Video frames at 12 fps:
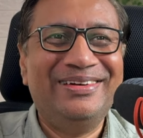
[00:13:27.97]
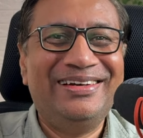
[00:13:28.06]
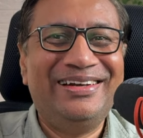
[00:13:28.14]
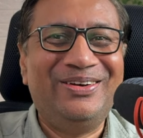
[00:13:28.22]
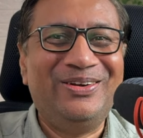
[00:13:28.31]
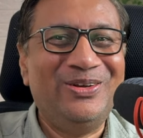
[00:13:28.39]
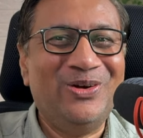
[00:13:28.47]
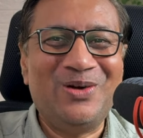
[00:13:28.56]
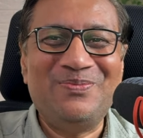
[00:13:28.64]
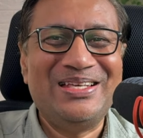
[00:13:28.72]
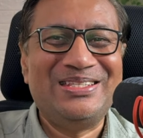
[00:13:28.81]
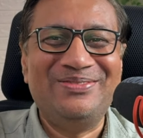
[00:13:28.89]

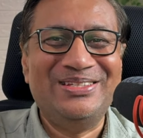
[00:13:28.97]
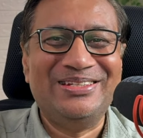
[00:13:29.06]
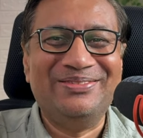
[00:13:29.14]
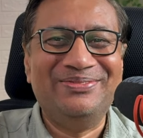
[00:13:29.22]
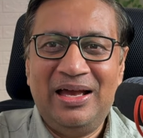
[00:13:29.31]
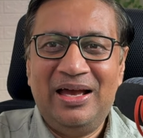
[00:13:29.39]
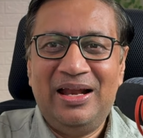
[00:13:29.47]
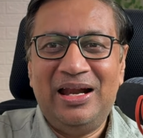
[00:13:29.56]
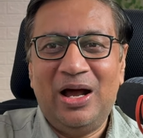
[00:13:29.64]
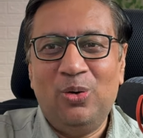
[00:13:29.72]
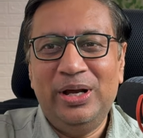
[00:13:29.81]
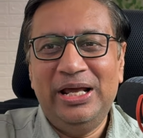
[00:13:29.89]
not pessimism.
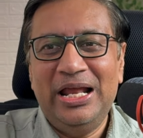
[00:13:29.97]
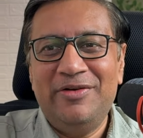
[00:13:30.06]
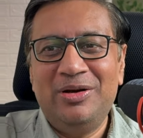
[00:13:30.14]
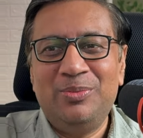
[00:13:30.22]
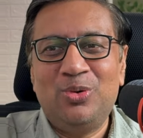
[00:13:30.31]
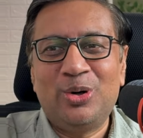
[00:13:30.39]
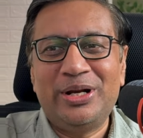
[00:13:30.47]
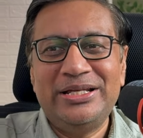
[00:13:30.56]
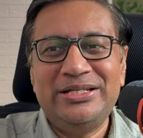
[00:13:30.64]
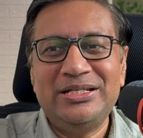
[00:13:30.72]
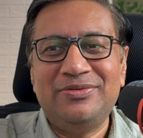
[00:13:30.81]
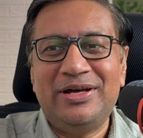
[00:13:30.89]
Now 11
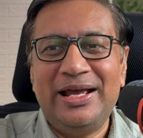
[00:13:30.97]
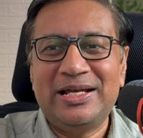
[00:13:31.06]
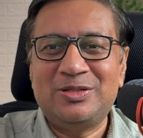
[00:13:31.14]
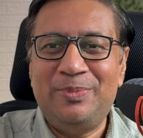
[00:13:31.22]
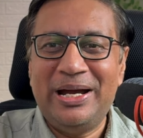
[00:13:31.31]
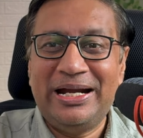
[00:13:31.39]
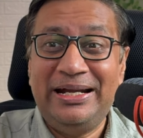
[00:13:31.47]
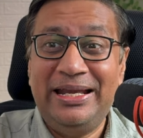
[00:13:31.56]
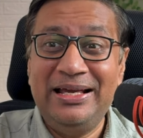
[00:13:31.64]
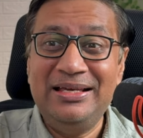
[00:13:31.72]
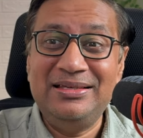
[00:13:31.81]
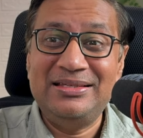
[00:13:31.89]
brokerages were
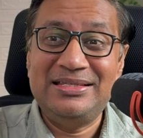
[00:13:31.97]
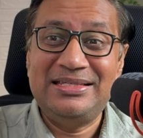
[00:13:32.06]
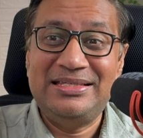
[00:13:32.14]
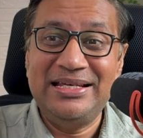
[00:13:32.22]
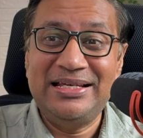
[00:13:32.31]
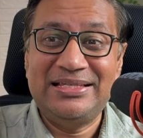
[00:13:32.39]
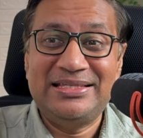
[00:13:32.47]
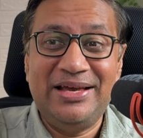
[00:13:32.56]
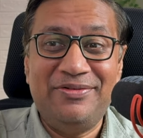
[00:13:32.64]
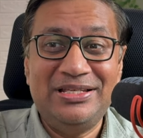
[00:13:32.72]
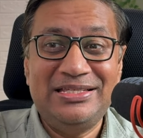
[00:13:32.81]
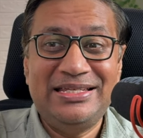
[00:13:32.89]
expecting
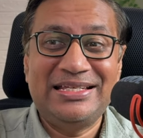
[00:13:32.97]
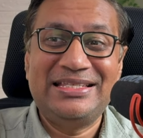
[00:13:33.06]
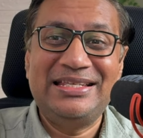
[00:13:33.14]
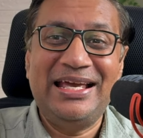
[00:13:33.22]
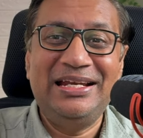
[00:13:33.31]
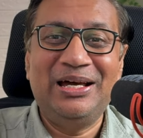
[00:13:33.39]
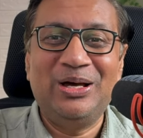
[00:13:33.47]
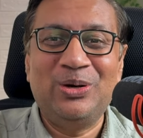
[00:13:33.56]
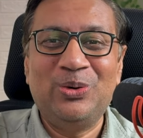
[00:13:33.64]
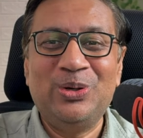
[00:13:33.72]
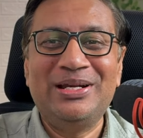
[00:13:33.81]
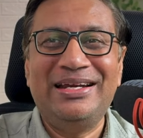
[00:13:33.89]
6769
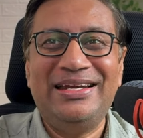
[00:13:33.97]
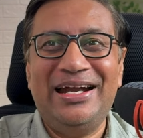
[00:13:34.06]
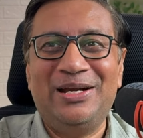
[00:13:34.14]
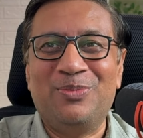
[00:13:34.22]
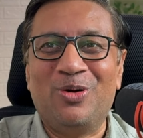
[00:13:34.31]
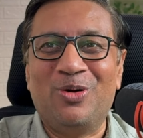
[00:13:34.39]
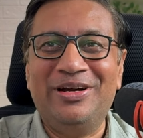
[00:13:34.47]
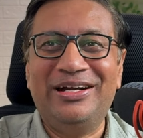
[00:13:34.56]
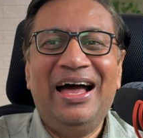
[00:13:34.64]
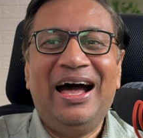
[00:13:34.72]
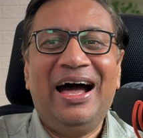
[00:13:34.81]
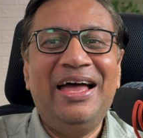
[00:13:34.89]
crore net
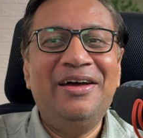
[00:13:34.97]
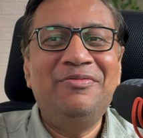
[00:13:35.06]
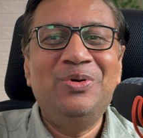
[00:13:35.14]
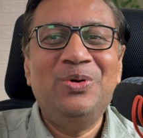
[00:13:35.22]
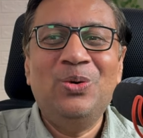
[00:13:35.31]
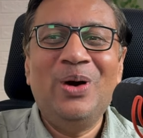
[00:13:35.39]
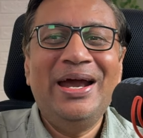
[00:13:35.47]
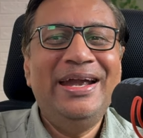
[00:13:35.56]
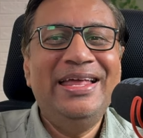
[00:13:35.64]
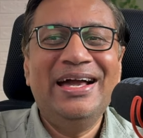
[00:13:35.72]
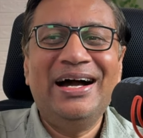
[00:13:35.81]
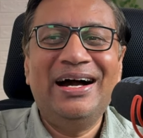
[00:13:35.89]
profit. I have no
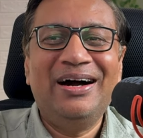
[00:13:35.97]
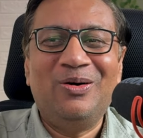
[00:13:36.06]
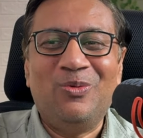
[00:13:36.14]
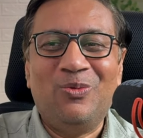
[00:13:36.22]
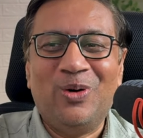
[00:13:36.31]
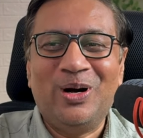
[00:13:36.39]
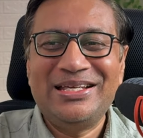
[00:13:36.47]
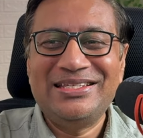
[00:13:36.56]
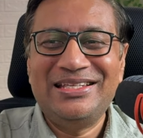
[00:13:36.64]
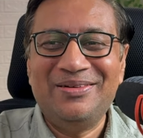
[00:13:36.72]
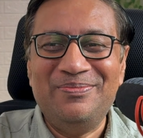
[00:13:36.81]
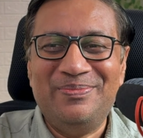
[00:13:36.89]
idea what is
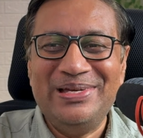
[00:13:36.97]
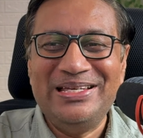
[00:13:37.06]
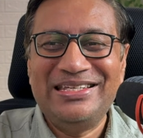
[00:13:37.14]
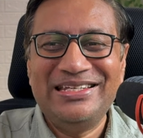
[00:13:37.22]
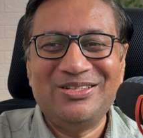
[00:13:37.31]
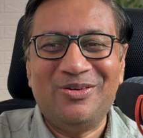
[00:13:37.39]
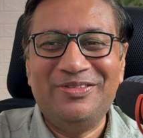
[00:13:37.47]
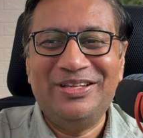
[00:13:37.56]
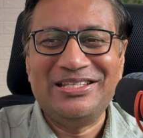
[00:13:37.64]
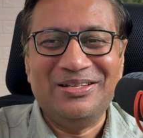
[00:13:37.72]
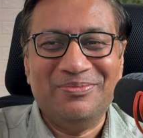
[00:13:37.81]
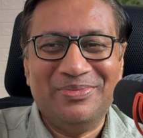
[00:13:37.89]
the basis of
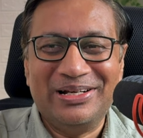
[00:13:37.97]
this number.